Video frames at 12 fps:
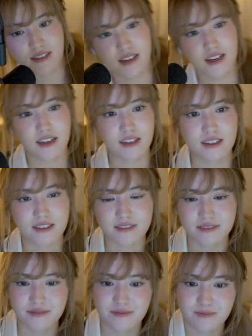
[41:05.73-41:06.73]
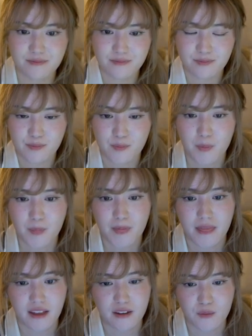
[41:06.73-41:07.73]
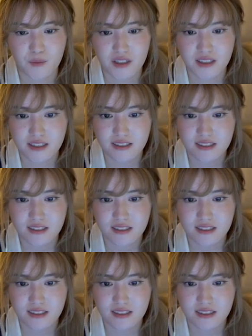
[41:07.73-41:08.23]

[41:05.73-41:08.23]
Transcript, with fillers: I don't know. I want